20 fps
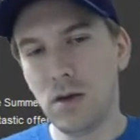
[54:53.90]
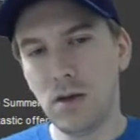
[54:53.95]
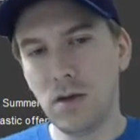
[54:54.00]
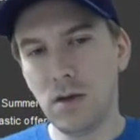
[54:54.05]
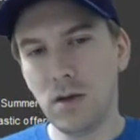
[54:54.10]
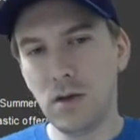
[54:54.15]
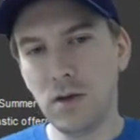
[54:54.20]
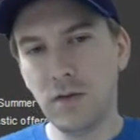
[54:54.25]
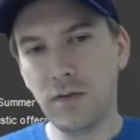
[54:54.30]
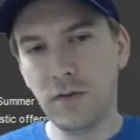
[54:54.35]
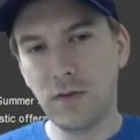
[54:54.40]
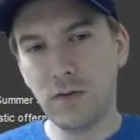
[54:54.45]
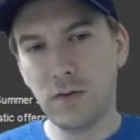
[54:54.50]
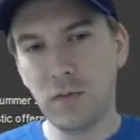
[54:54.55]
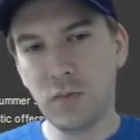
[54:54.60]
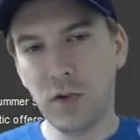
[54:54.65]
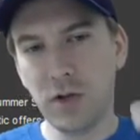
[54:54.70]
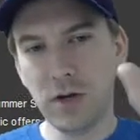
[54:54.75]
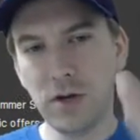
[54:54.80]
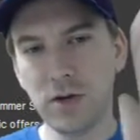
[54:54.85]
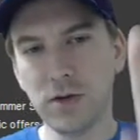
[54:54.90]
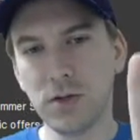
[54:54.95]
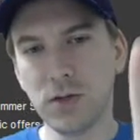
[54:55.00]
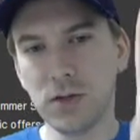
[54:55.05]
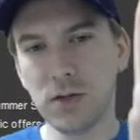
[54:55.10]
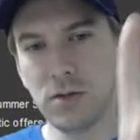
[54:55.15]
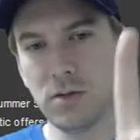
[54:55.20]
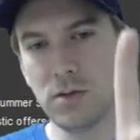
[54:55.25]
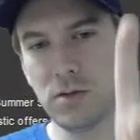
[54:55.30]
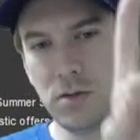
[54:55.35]
If the
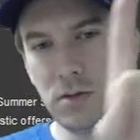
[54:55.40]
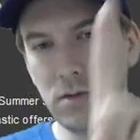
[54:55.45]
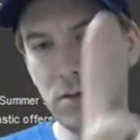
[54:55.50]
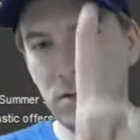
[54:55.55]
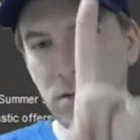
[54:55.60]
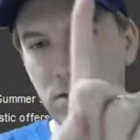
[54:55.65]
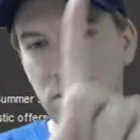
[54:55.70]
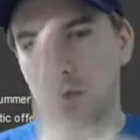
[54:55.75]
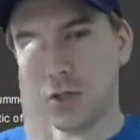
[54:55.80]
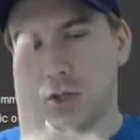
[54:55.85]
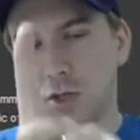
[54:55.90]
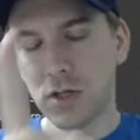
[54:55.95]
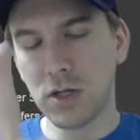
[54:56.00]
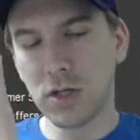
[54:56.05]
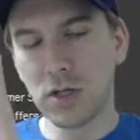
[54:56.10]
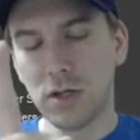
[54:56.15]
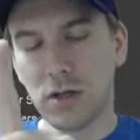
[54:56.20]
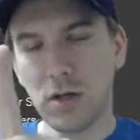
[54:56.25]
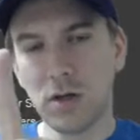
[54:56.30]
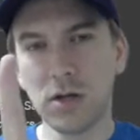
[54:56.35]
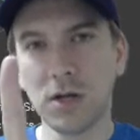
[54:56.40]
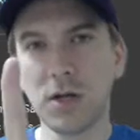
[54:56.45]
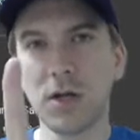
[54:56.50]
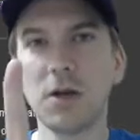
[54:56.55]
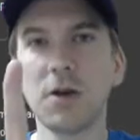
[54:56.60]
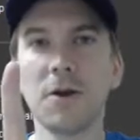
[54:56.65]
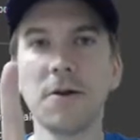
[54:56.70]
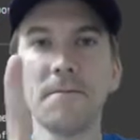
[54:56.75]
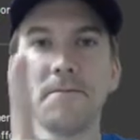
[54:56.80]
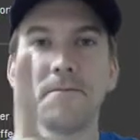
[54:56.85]
player's jogging along
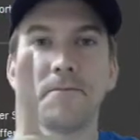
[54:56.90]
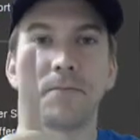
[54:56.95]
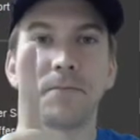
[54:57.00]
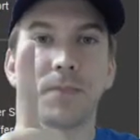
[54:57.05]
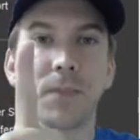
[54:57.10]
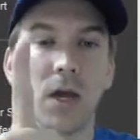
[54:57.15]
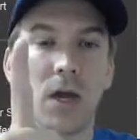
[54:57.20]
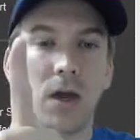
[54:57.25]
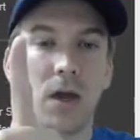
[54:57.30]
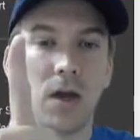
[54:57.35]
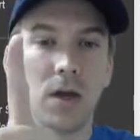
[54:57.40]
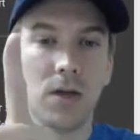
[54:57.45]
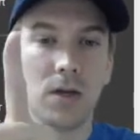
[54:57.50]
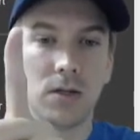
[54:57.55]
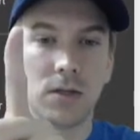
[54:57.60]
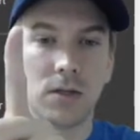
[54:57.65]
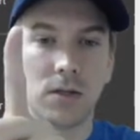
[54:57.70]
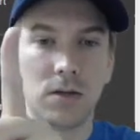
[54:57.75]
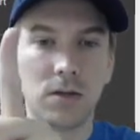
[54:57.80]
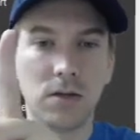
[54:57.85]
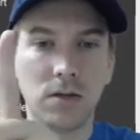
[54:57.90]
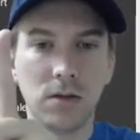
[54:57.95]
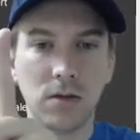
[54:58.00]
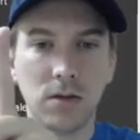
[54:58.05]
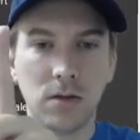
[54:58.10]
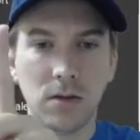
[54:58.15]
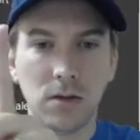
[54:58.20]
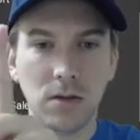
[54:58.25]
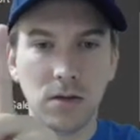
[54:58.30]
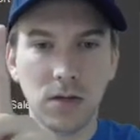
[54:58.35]
here and
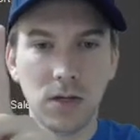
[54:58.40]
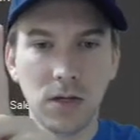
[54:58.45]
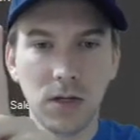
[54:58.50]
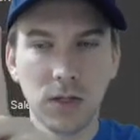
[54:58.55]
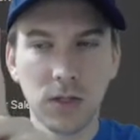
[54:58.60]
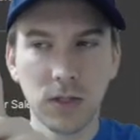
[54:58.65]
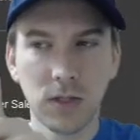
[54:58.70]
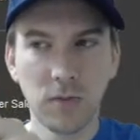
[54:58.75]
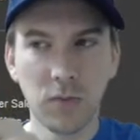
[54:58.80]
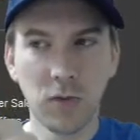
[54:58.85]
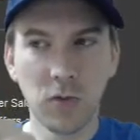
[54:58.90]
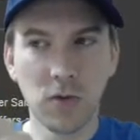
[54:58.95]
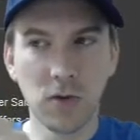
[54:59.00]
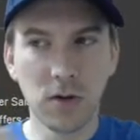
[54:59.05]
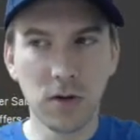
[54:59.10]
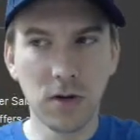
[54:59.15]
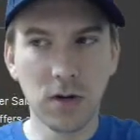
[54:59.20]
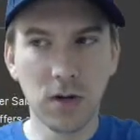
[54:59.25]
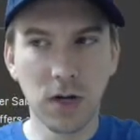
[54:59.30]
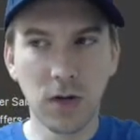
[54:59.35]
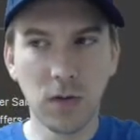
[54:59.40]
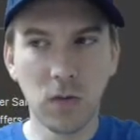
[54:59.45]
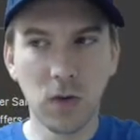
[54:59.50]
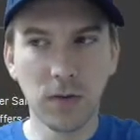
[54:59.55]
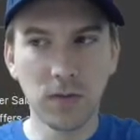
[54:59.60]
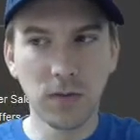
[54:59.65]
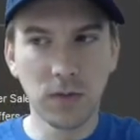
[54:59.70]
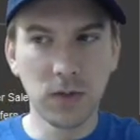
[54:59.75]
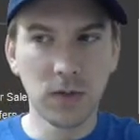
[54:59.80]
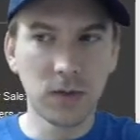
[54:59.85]
hits the border, I
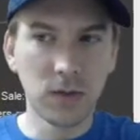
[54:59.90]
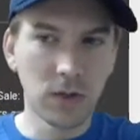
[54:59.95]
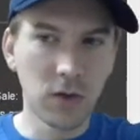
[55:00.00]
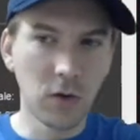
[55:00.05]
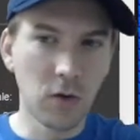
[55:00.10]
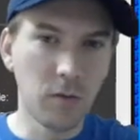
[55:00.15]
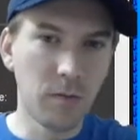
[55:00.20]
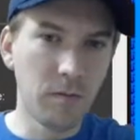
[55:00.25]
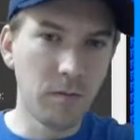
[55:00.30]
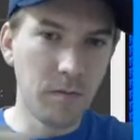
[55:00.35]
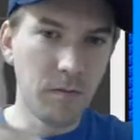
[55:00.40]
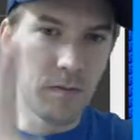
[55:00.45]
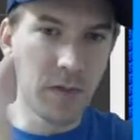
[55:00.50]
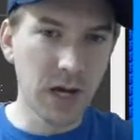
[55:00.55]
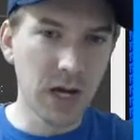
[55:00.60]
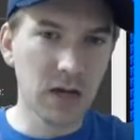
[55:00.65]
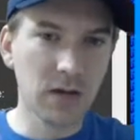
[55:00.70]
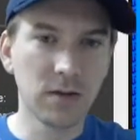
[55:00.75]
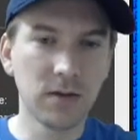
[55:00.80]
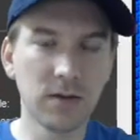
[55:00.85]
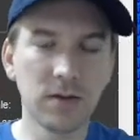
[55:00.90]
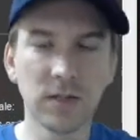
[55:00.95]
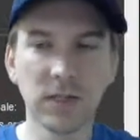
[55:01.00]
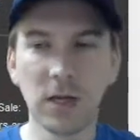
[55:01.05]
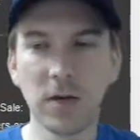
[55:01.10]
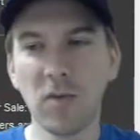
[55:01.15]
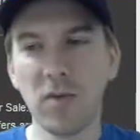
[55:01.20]
want it to go back the same